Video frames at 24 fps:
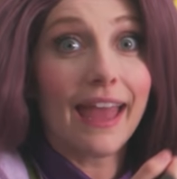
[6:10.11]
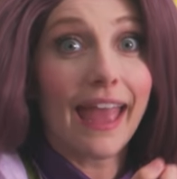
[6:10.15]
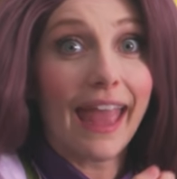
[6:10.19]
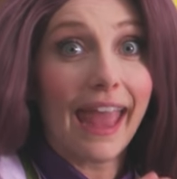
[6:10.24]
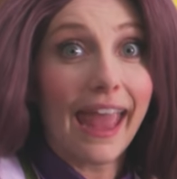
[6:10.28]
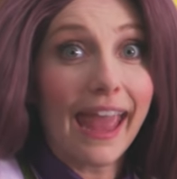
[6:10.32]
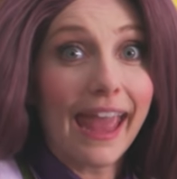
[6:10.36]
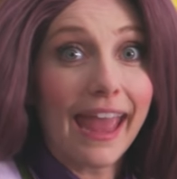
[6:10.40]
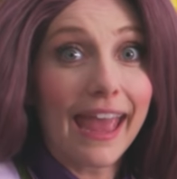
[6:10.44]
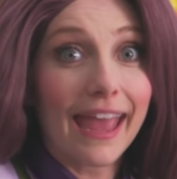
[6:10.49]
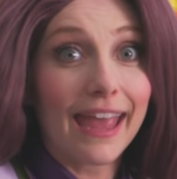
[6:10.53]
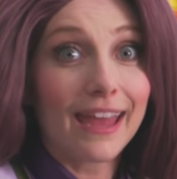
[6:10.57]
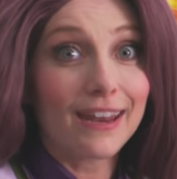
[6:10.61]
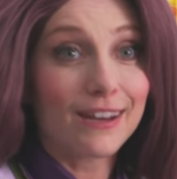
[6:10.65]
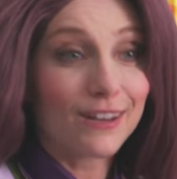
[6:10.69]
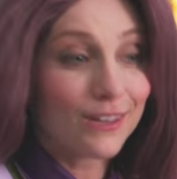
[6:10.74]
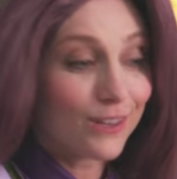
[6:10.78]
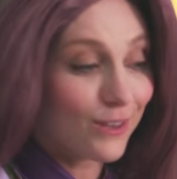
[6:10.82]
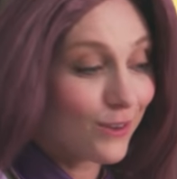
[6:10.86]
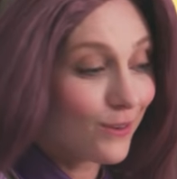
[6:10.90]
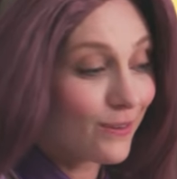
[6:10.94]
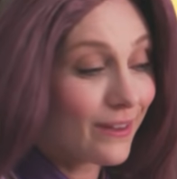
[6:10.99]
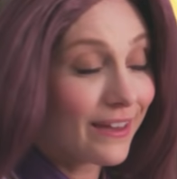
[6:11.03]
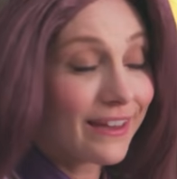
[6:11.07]
And
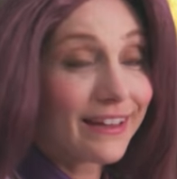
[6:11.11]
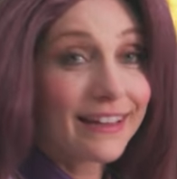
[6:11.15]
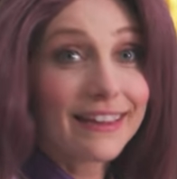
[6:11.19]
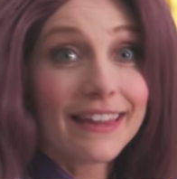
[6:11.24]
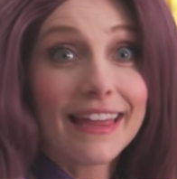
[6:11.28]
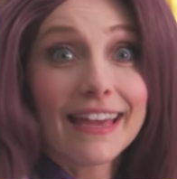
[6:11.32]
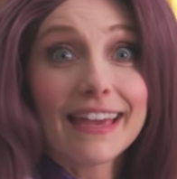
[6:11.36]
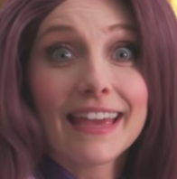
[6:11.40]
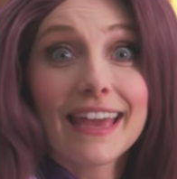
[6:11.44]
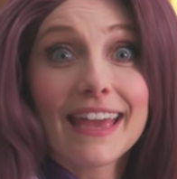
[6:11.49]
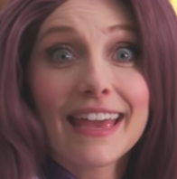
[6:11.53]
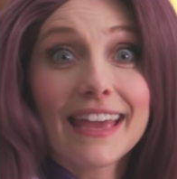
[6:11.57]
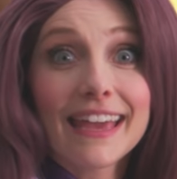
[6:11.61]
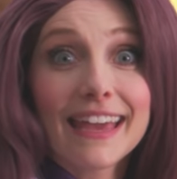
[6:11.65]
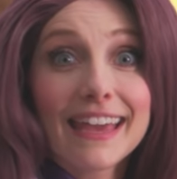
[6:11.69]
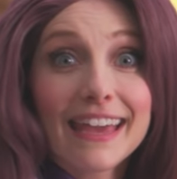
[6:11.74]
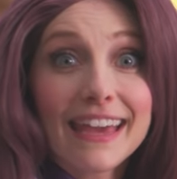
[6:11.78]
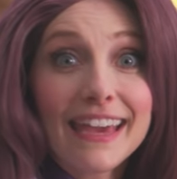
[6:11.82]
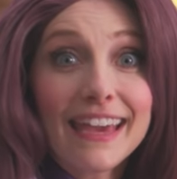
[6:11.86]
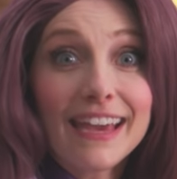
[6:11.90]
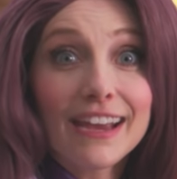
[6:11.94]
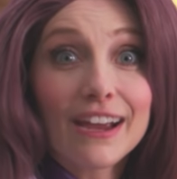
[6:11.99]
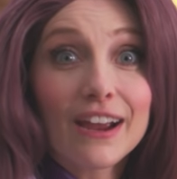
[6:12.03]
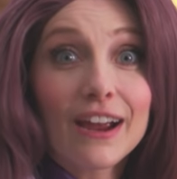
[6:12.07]
you can click
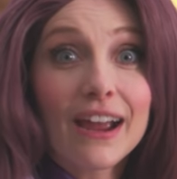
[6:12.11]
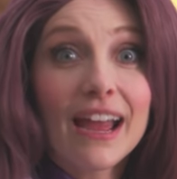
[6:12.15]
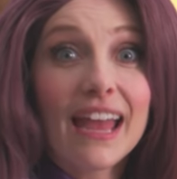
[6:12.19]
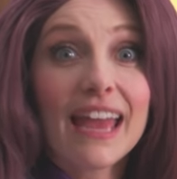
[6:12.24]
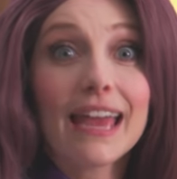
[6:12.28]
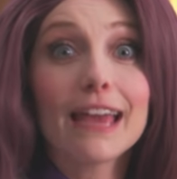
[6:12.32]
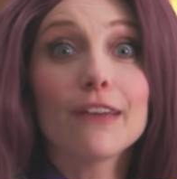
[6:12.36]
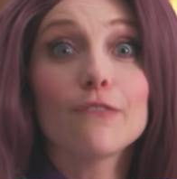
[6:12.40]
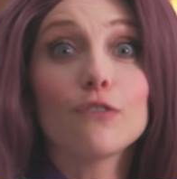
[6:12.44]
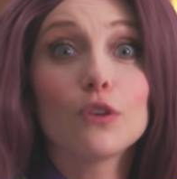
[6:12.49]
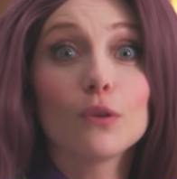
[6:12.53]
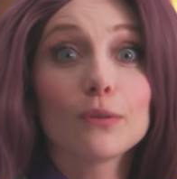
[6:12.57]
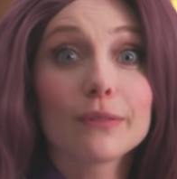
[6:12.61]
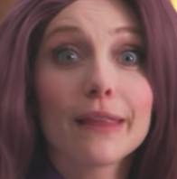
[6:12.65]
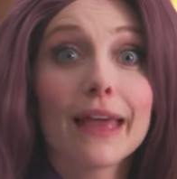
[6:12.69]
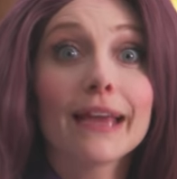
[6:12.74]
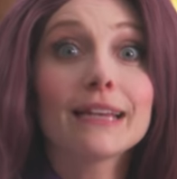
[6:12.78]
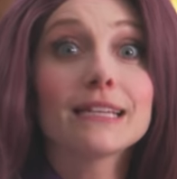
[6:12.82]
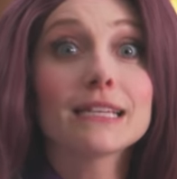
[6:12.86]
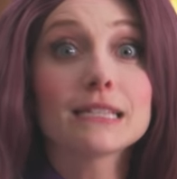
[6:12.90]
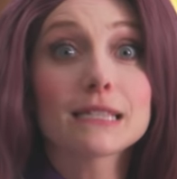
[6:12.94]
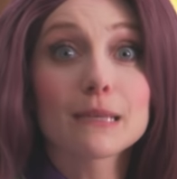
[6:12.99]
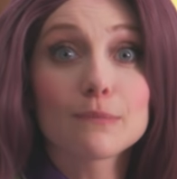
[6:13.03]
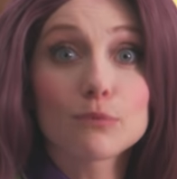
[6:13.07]
here if you'd
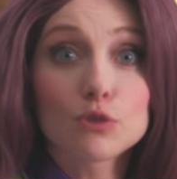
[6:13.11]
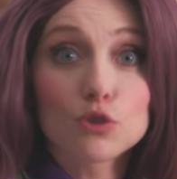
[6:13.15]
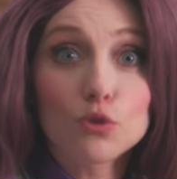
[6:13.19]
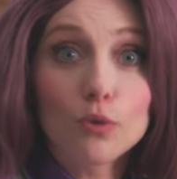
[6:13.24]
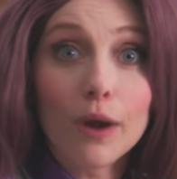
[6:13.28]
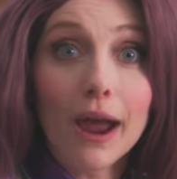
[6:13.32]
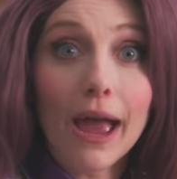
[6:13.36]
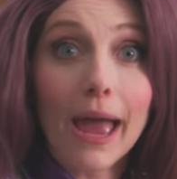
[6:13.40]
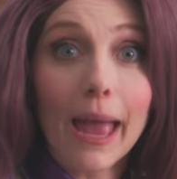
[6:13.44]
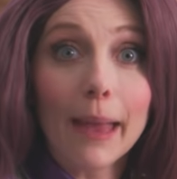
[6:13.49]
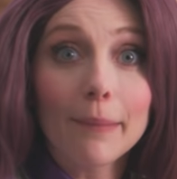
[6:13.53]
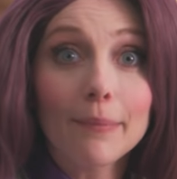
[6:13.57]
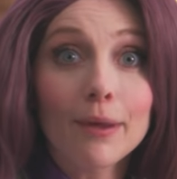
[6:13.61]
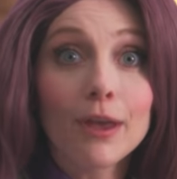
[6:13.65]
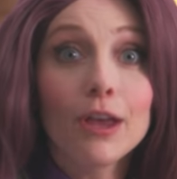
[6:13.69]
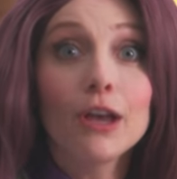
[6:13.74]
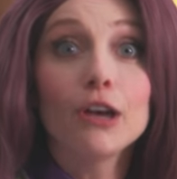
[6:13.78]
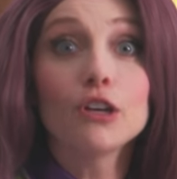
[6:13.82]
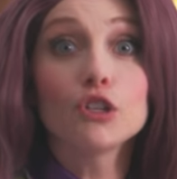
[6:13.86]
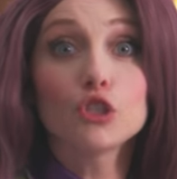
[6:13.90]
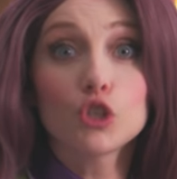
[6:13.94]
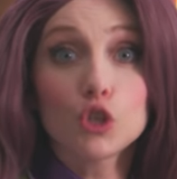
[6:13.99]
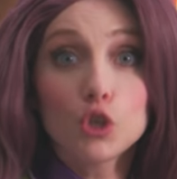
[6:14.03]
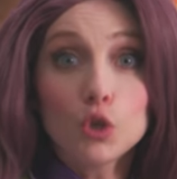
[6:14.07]
like to subscribe
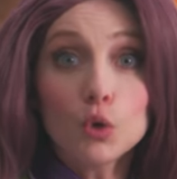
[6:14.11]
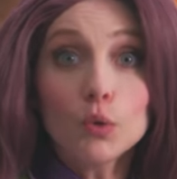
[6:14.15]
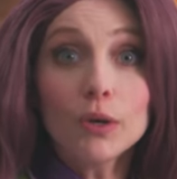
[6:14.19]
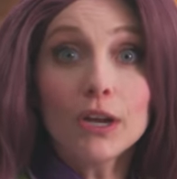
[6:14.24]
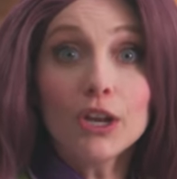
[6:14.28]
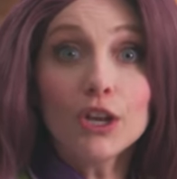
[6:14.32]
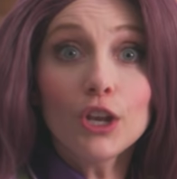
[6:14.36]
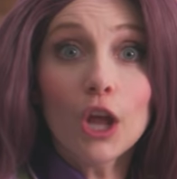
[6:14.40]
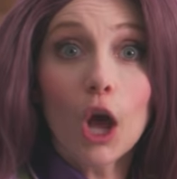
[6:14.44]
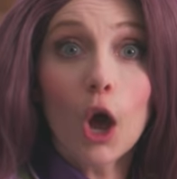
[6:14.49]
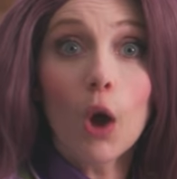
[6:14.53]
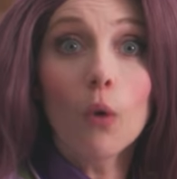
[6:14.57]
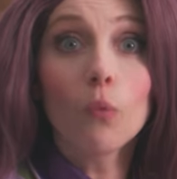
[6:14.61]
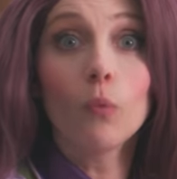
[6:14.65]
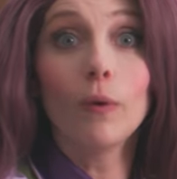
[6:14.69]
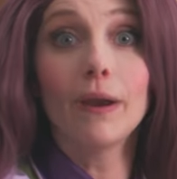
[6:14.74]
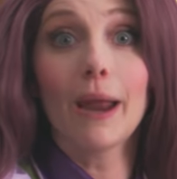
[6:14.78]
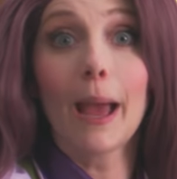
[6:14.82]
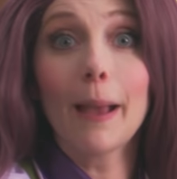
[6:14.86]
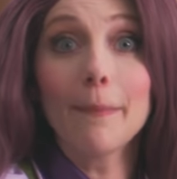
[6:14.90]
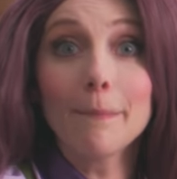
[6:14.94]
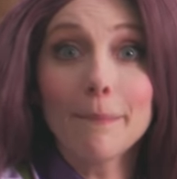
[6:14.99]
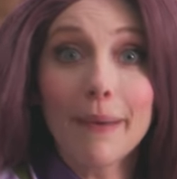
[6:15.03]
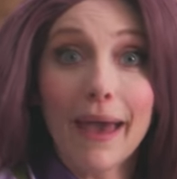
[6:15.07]
so you can know when
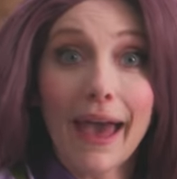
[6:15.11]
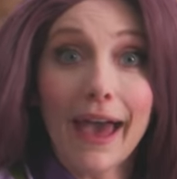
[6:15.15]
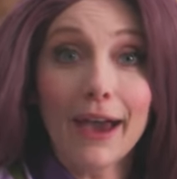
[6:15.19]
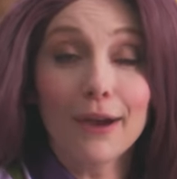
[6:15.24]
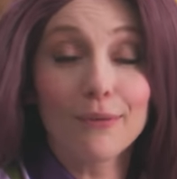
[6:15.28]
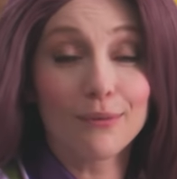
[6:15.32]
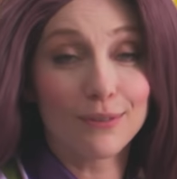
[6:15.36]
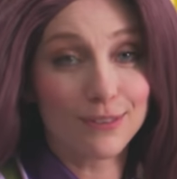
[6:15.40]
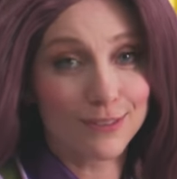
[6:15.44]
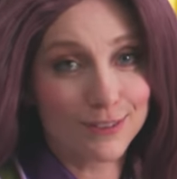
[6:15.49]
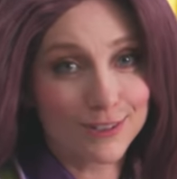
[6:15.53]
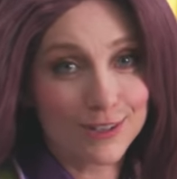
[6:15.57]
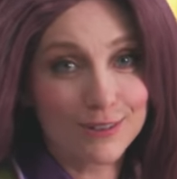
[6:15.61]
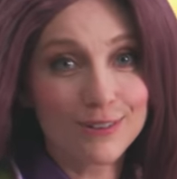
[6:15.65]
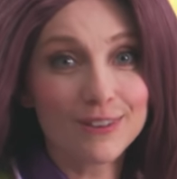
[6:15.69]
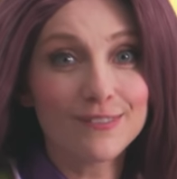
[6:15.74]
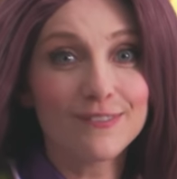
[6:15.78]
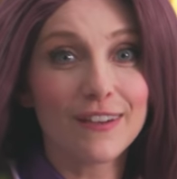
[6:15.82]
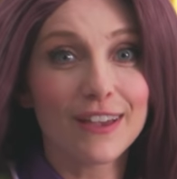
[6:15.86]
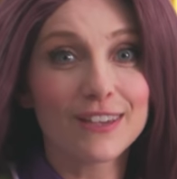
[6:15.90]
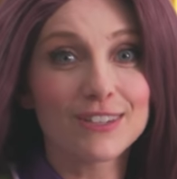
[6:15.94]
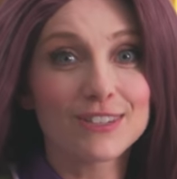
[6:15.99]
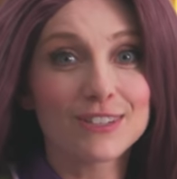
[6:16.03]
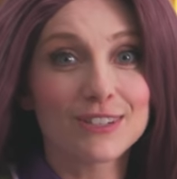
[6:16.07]
I'm back with new
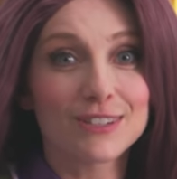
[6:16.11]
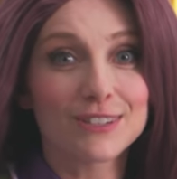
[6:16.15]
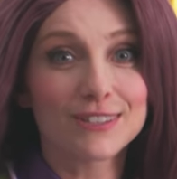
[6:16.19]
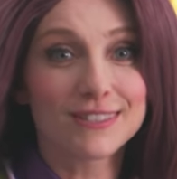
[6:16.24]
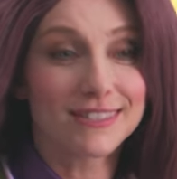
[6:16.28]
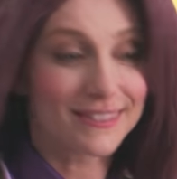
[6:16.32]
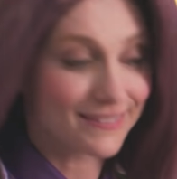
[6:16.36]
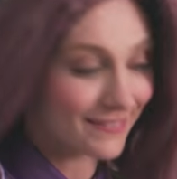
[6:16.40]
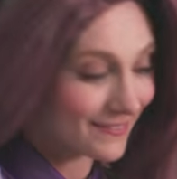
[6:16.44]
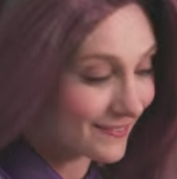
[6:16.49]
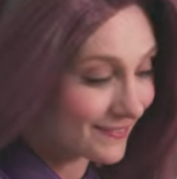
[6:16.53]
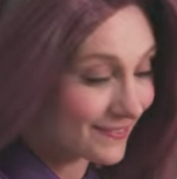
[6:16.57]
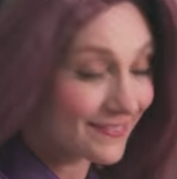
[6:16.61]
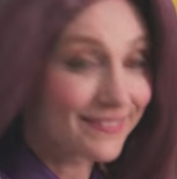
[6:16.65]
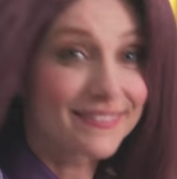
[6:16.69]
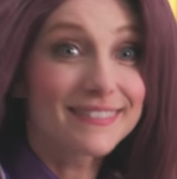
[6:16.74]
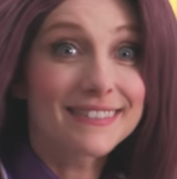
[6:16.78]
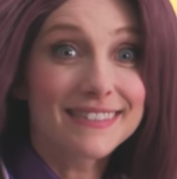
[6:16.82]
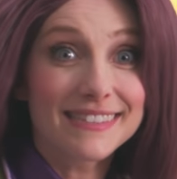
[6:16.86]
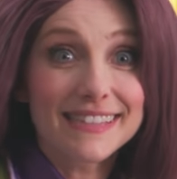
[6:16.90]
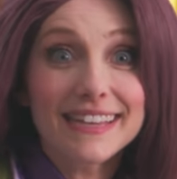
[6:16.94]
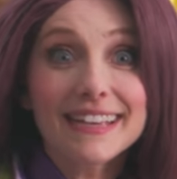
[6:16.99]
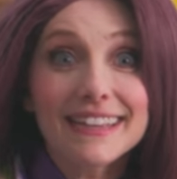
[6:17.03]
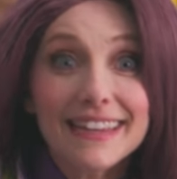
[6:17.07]
adventures.
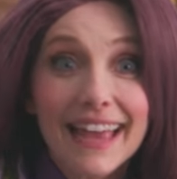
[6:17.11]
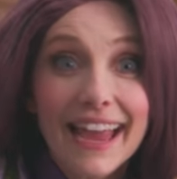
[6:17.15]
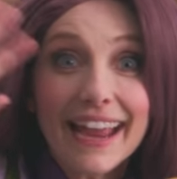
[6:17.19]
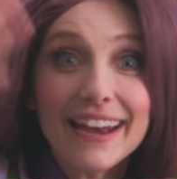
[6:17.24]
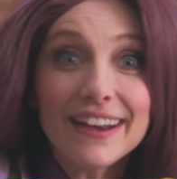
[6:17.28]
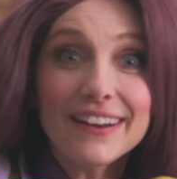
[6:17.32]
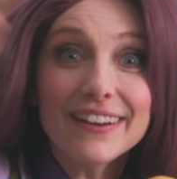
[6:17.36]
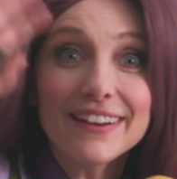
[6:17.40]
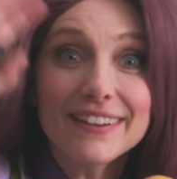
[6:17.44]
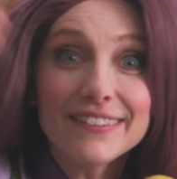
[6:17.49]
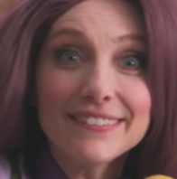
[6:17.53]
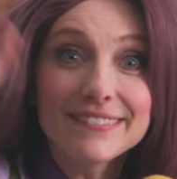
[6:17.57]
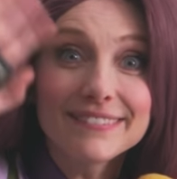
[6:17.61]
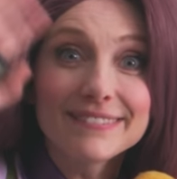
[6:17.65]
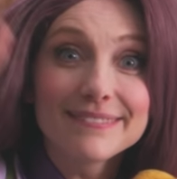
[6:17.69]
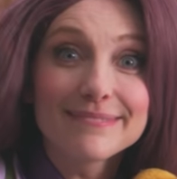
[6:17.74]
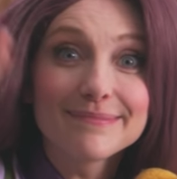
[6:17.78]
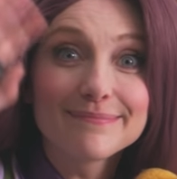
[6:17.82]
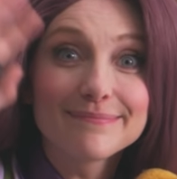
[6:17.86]
See you later!